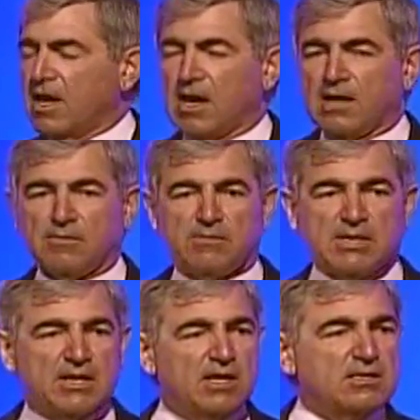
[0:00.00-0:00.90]
And
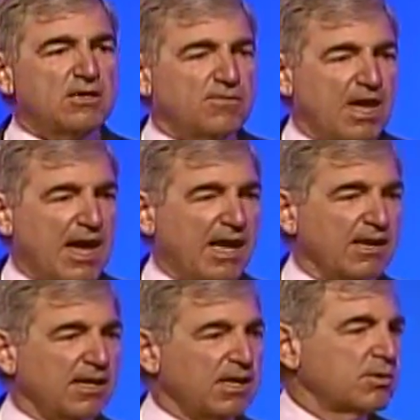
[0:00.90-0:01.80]
because of that,
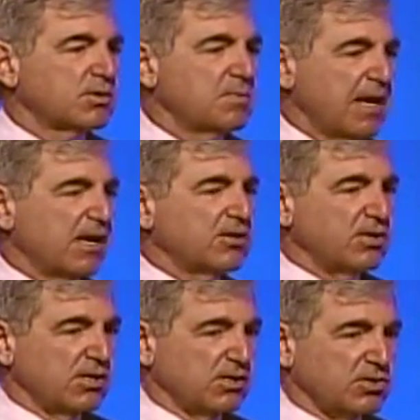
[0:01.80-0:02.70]
he was
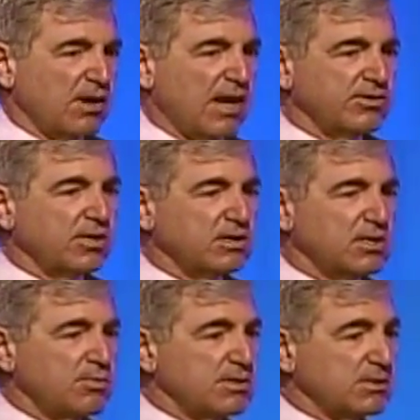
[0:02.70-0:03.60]
managing his stress because
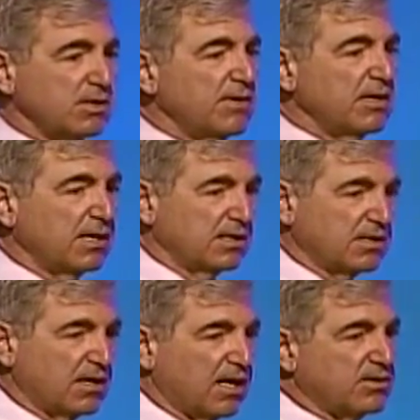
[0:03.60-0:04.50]
he was living in
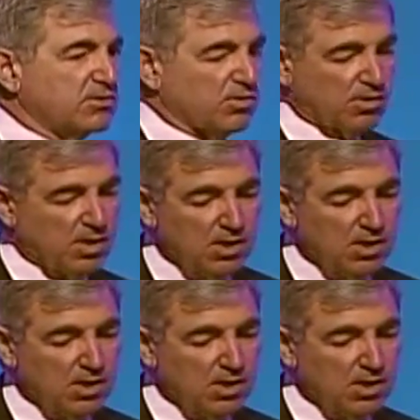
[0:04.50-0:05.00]
concert